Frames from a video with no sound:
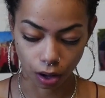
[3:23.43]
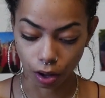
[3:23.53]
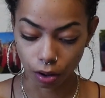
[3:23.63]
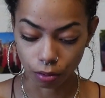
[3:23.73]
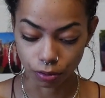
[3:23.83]

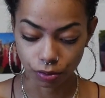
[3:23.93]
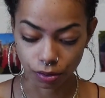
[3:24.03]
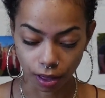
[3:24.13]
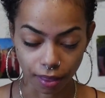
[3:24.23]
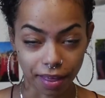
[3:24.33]
Oh, you
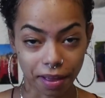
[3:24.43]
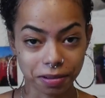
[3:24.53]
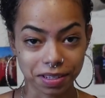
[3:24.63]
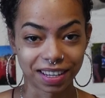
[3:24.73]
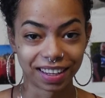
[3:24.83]
saw that. That
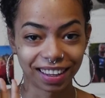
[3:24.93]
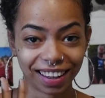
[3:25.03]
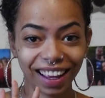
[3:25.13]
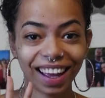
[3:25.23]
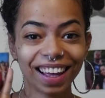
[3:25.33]
was
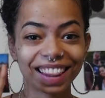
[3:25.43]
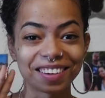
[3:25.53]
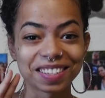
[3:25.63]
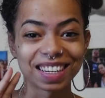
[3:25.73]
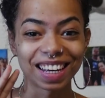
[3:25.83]

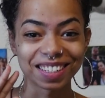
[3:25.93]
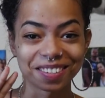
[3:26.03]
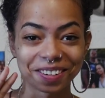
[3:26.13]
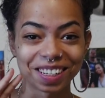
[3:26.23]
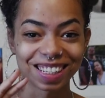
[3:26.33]
that was a Knight of
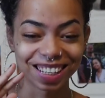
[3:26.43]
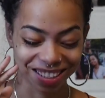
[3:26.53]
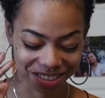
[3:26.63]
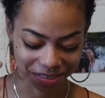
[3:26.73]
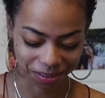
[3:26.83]
Swords and
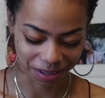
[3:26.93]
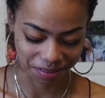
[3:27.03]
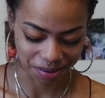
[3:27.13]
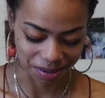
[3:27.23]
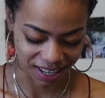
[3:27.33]
it just flew
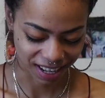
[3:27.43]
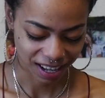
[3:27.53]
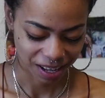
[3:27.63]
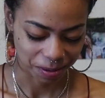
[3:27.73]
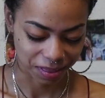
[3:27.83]
everywhere
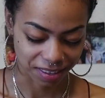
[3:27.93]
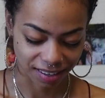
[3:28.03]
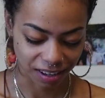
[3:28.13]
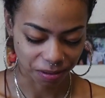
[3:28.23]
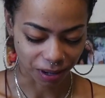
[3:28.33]
with the
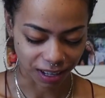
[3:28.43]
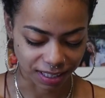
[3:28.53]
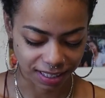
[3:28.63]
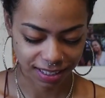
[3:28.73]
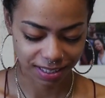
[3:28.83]
Ten of
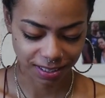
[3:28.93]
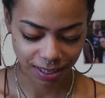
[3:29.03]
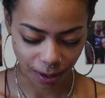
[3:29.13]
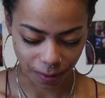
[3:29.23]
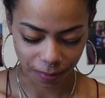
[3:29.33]
Wands.
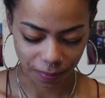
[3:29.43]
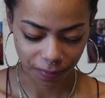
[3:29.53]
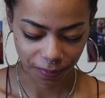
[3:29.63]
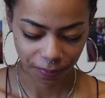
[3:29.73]
So,